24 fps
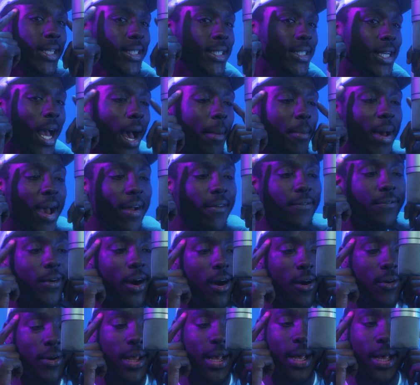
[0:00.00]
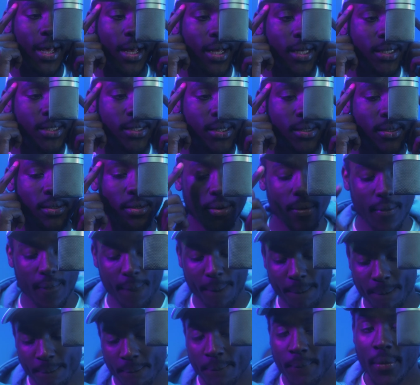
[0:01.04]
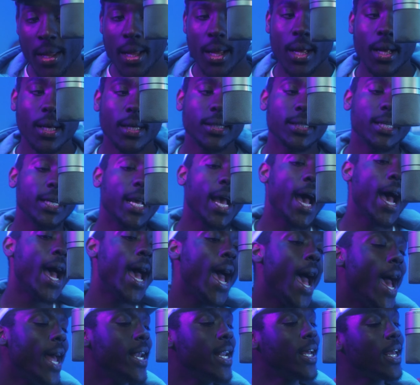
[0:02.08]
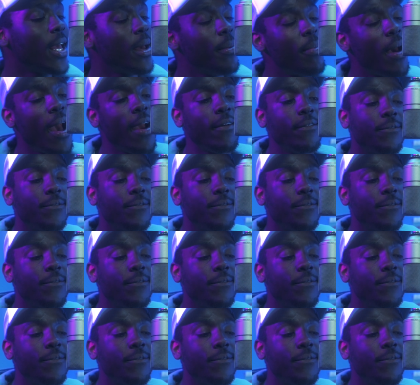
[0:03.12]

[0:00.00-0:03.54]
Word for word: just got back focused. See, I had to get back